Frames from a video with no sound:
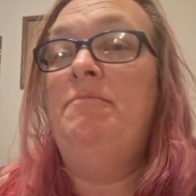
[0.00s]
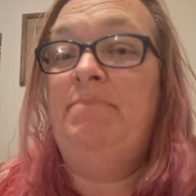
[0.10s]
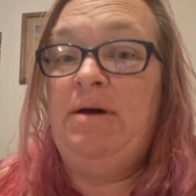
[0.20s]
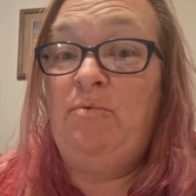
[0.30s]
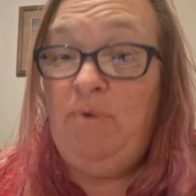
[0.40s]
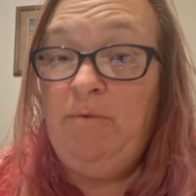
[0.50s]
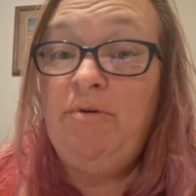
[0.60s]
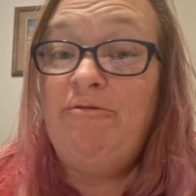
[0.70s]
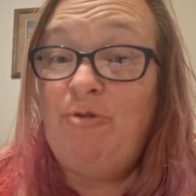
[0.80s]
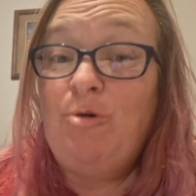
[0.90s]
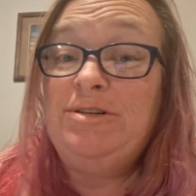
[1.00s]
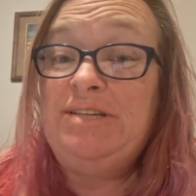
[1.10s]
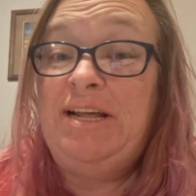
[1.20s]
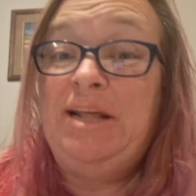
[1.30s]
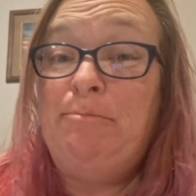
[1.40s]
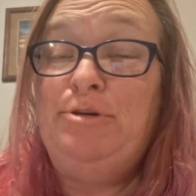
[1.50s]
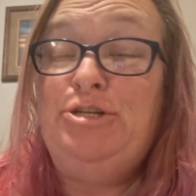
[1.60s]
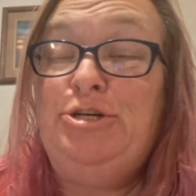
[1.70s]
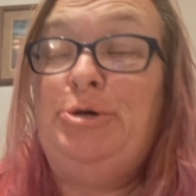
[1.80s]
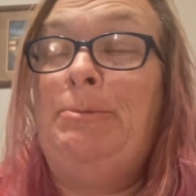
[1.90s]
but we were forcing them
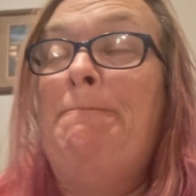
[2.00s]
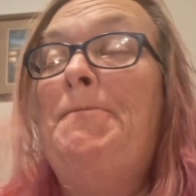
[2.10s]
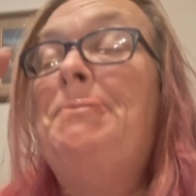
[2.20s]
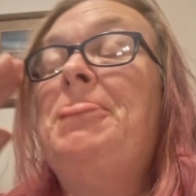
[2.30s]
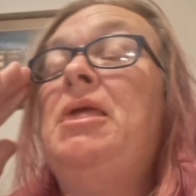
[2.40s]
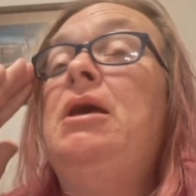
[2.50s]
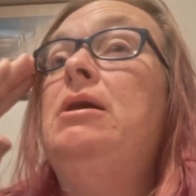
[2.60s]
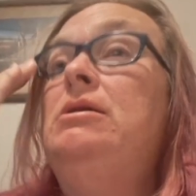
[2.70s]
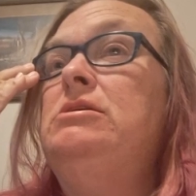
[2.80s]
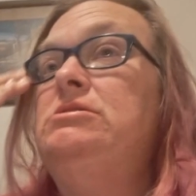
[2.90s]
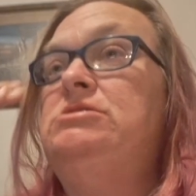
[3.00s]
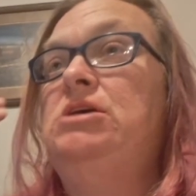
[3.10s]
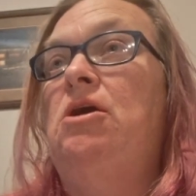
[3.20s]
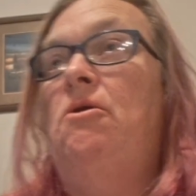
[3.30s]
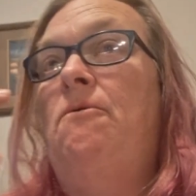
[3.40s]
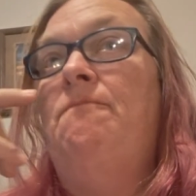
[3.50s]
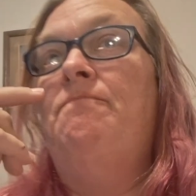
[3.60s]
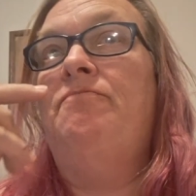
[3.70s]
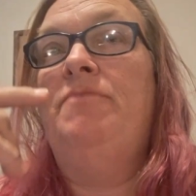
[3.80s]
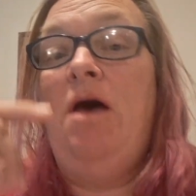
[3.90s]
to.
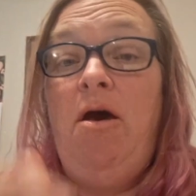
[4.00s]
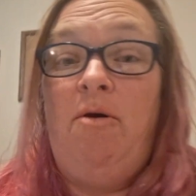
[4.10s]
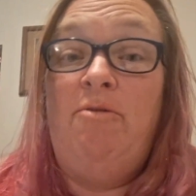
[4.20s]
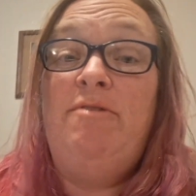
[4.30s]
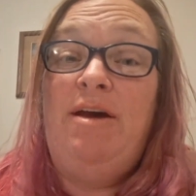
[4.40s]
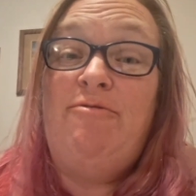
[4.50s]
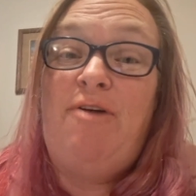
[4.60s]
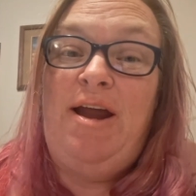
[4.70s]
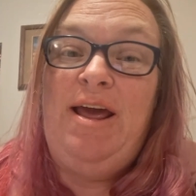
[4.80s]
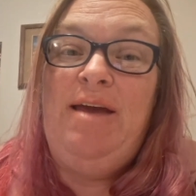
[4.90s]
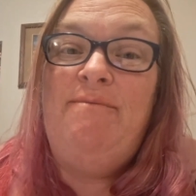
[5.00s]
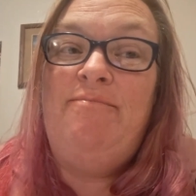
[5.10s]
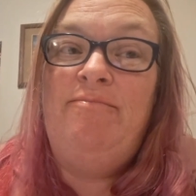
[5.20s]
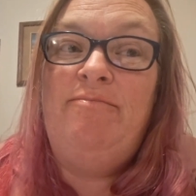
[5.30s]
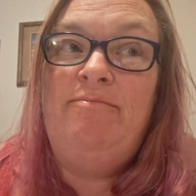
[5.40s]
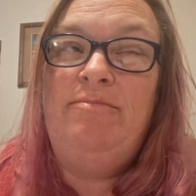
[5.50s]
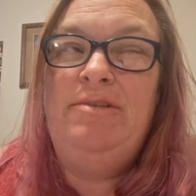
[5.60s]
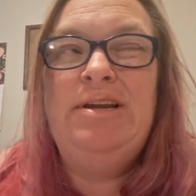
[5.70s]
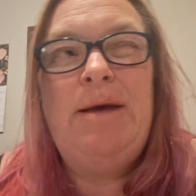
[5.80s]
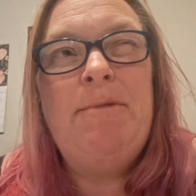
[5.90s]
So, oh yeah, Friday,
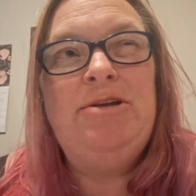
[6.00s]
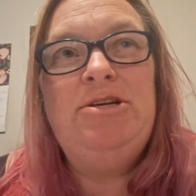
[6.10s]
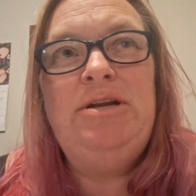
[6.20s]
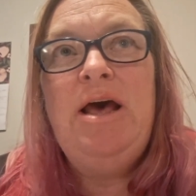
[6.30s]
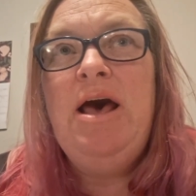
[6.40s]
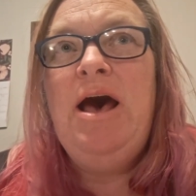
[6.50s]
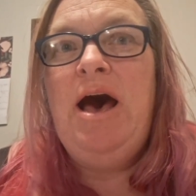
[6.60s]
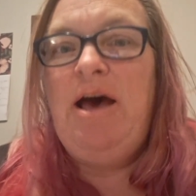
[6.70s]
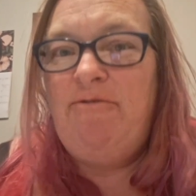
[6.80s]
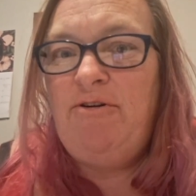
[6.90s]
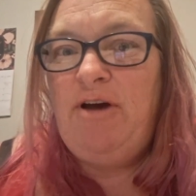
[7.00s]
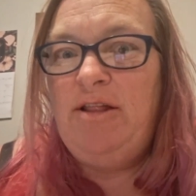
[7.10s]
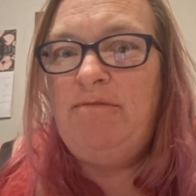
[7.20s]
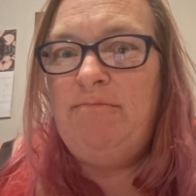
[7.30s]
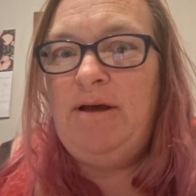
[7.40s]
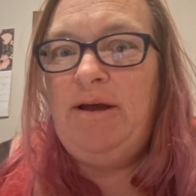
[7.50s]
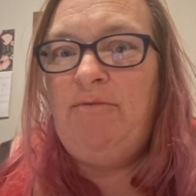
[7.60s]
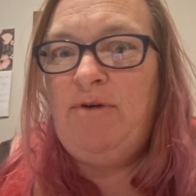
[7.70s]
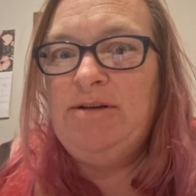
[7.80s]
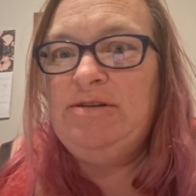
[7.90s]
did I mention? I forgot
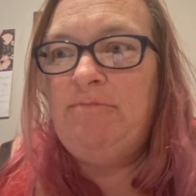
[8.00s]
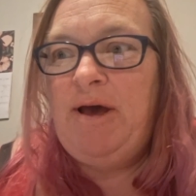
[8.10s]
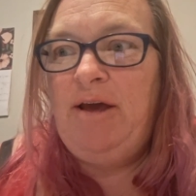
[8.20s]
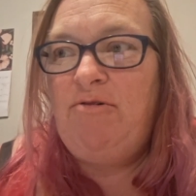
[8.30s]
my rest of my